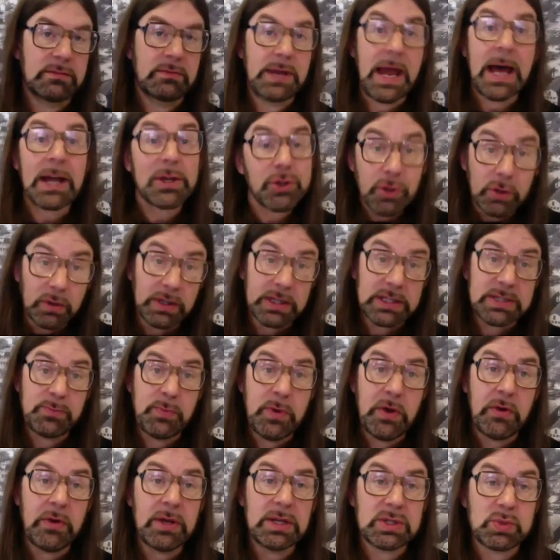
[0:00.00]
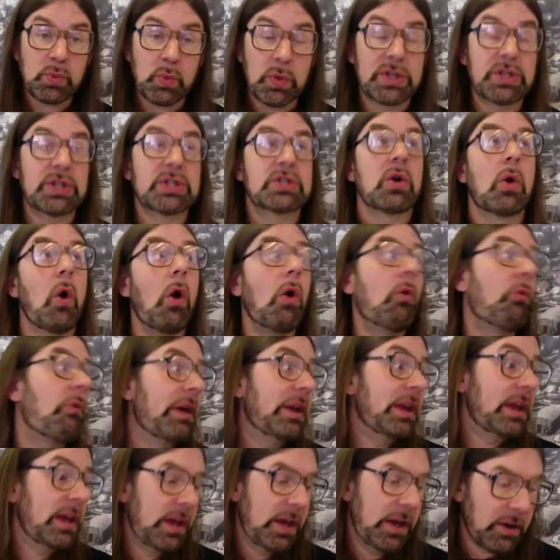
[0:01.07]
natural experience, which is
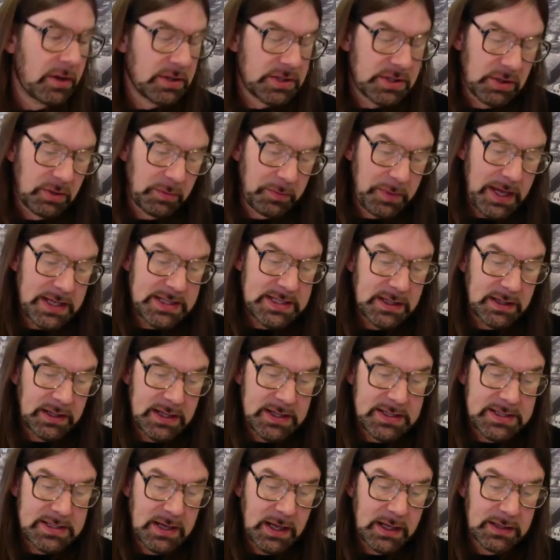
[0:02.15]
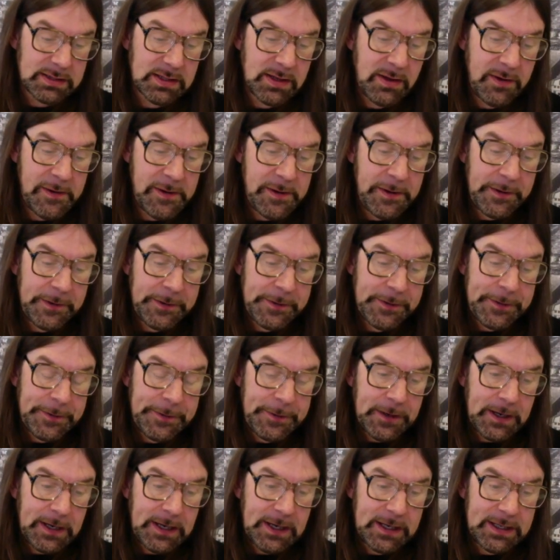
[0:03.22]
already here. So basically, it's not.
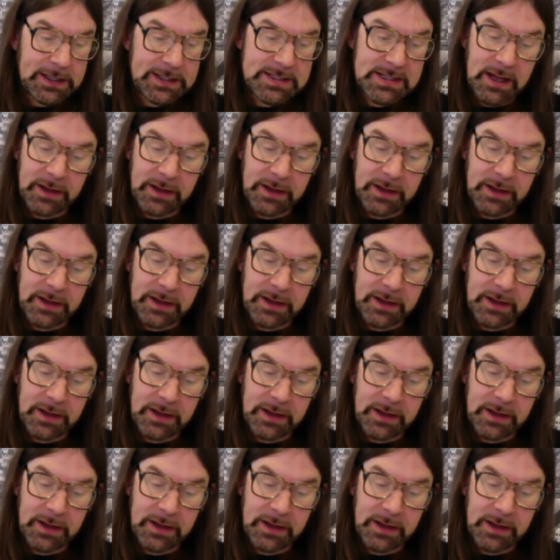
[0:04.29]
I